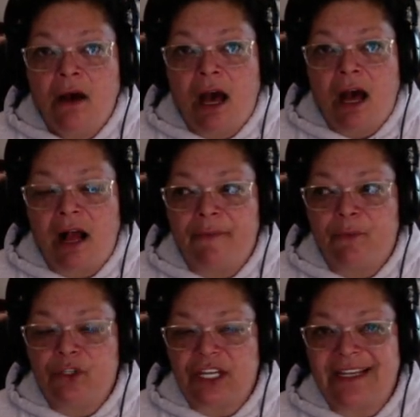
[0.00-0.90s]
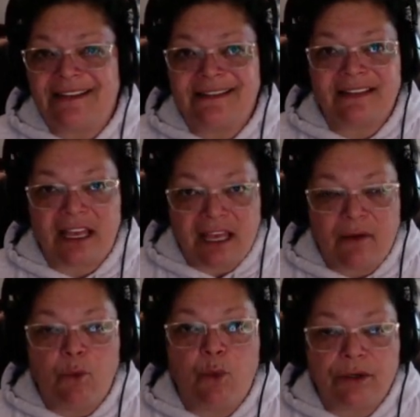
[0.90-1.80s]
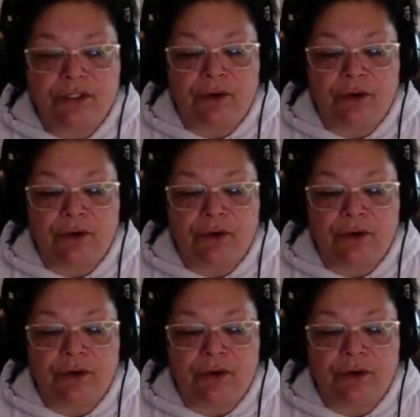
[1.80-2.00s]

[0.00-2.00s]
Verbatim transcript: um, which is which,